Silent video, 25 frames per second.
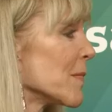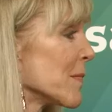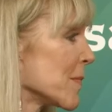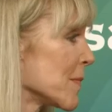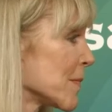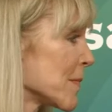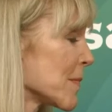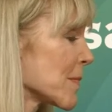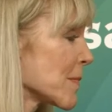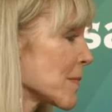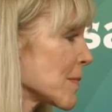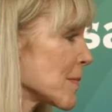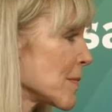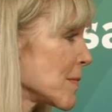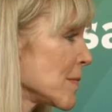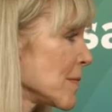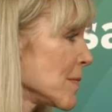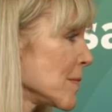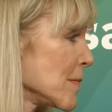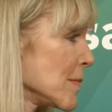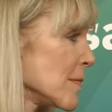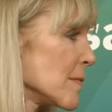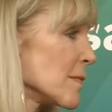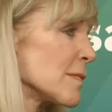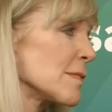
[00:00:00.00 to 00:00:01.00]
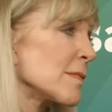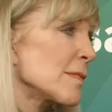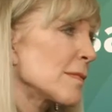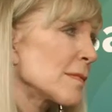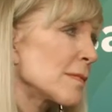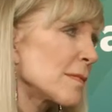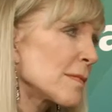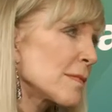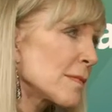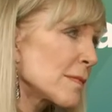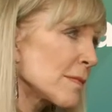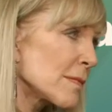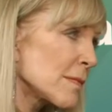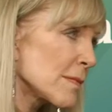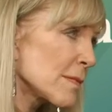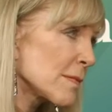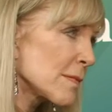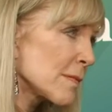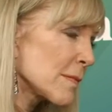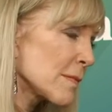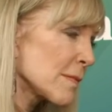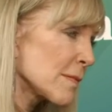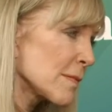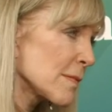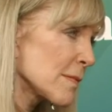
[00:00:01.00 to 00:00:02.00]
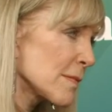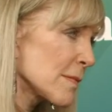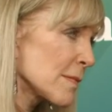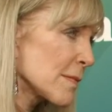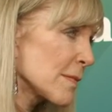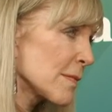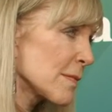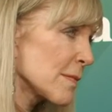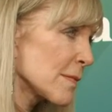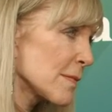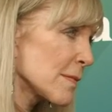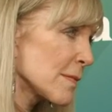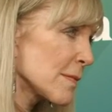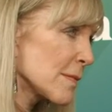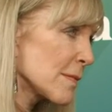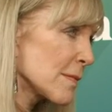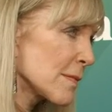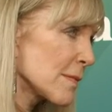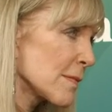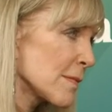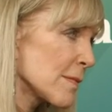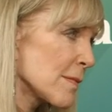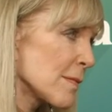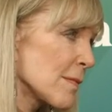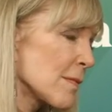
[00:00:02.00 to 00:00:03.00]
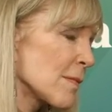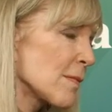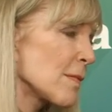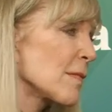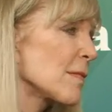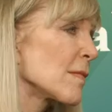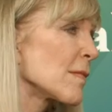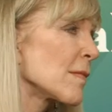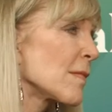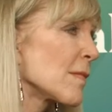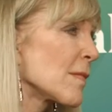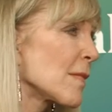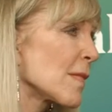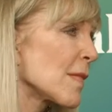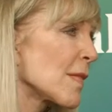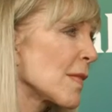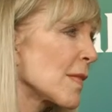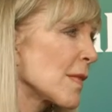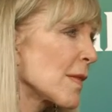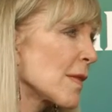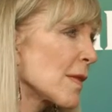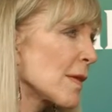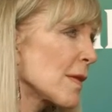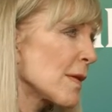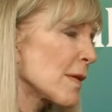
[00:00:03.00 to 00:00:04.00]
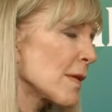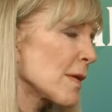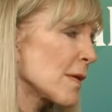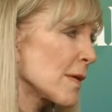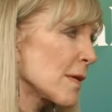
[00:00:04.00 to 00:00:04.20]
[no speech]